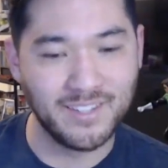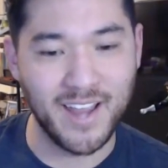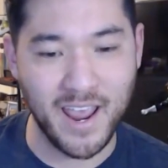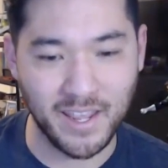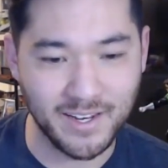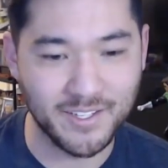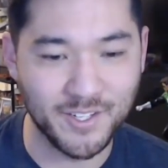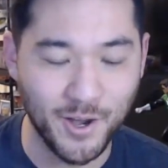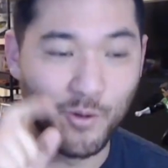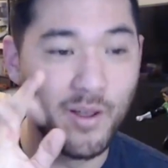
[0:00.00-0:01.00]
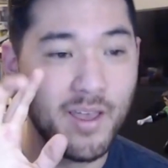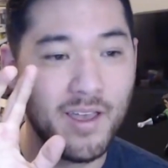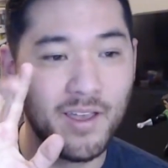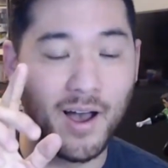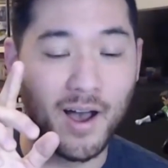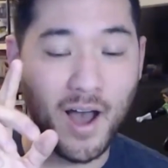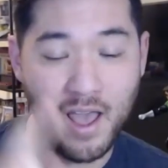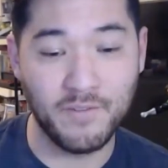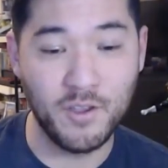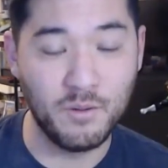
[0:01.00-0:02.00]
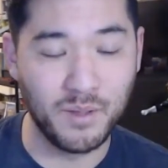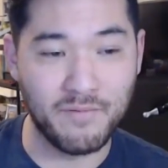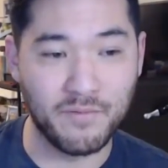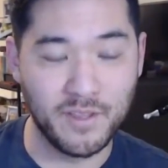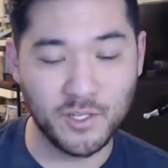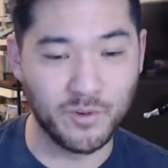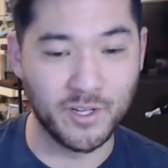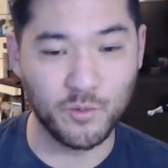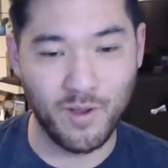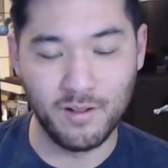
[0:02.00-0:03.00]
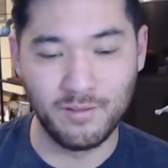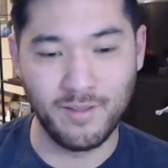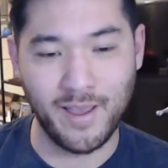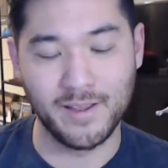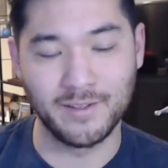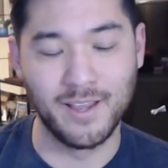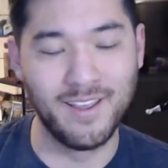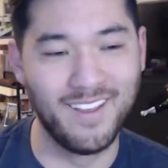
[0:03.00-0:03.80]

Dang it! So I have you to blame for this one as well as,